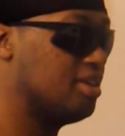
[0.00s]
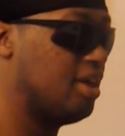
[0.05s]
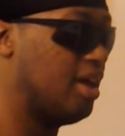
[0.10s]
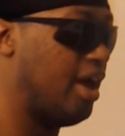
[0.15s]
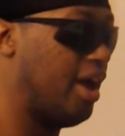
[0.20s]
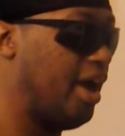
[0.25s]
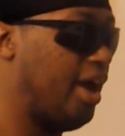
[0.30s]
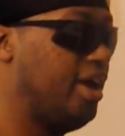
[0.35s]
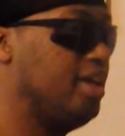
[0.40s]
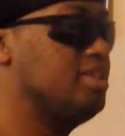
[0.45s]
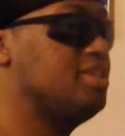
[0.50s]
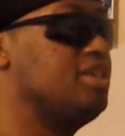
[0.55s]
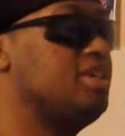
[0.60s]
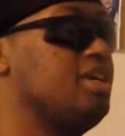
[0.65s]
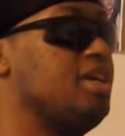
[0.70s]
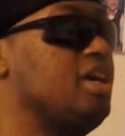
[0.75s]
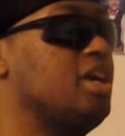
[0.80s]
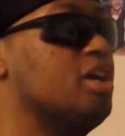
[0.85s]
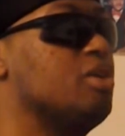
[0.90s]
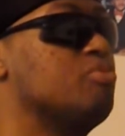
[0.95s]

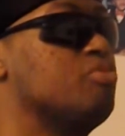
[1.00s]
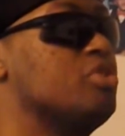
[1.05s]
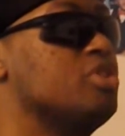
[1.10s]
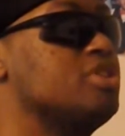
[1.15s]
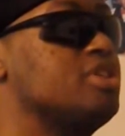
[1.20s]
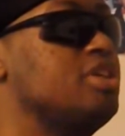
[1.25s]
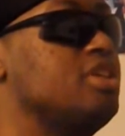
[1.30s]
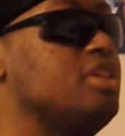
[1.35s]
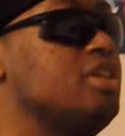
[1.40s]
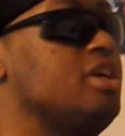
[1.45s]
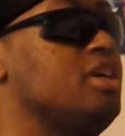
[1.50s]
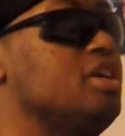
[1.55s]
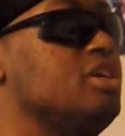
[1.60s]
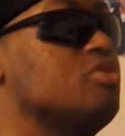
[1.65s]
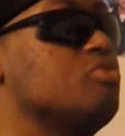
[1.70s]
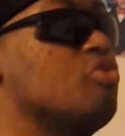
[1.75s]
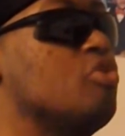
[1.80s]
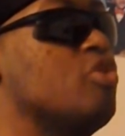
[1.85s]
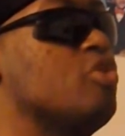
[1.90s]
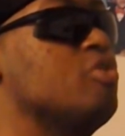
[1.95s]
ATM was in his
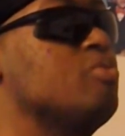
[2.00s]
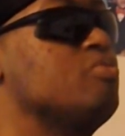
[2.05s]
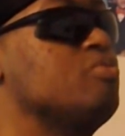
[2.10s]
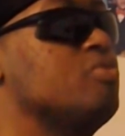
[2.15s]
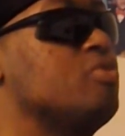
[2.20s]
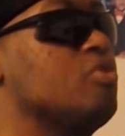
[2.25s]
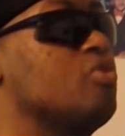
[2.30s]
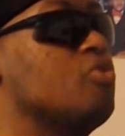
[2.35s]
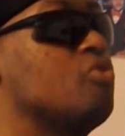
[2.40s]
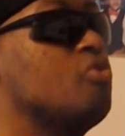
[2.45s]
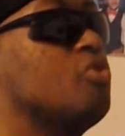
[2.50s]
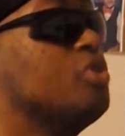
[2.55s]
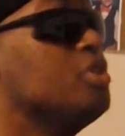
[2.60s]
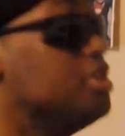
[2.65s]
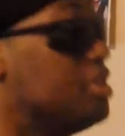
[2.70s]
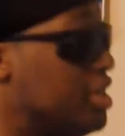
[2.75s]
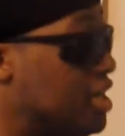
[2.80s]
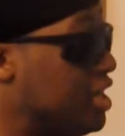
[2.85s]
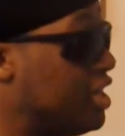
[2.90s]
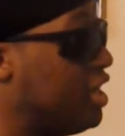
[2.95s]
room, was
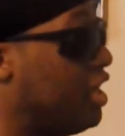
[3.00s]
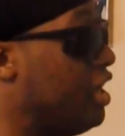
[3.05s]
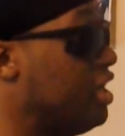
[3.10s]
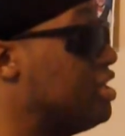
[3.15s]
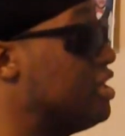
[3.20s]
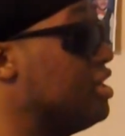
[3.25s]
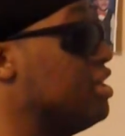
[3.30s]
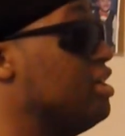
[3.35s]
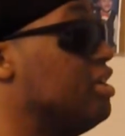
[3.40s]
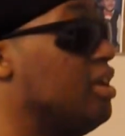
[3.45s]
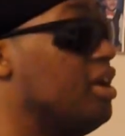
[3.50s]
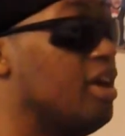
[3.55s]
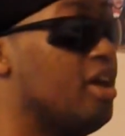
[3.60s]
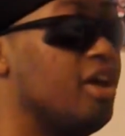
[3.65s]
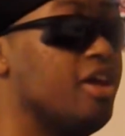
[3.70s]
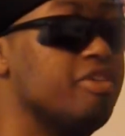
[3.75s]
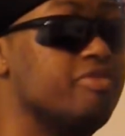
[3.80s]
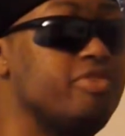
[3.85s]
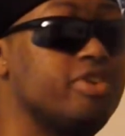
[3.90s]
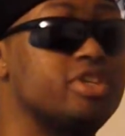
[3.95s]
in the kitchen,
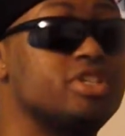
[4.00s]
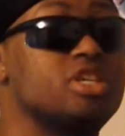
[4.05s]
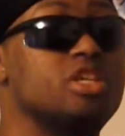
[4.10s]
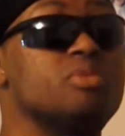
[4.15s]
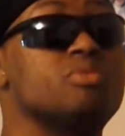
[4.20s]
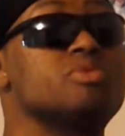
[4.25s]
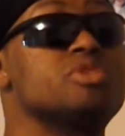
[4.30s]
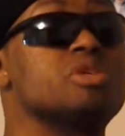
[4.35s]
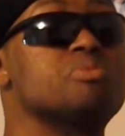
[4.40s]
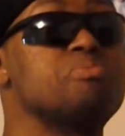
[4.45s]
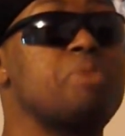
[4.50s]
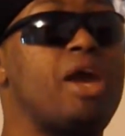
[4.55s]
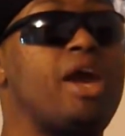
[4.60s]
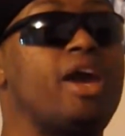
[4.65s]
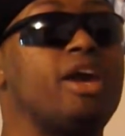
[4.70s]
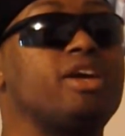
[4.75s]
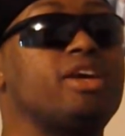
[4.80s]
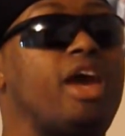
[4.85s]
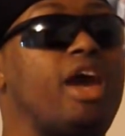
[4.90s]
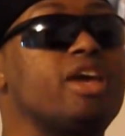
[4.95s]
fixing him some
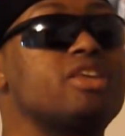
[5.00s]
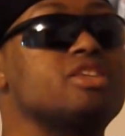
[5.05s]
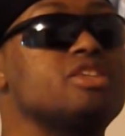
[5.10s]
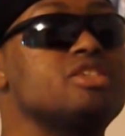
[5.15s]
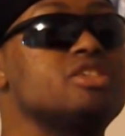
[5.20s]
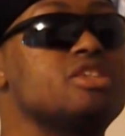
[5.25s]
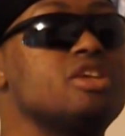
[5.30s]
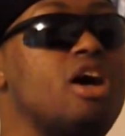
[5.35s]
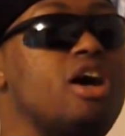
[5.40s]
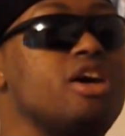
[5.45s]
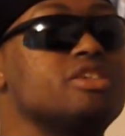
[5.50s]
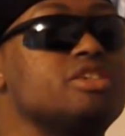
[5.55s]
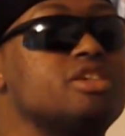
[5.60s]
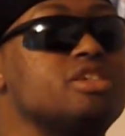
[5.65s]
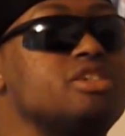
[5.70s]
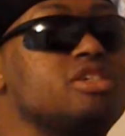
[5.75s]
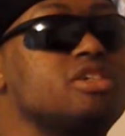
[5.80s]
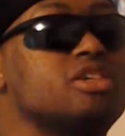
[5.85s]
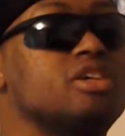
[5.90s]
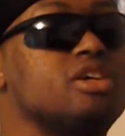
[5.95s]
pancakes and
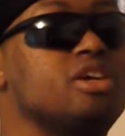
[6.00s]
sausage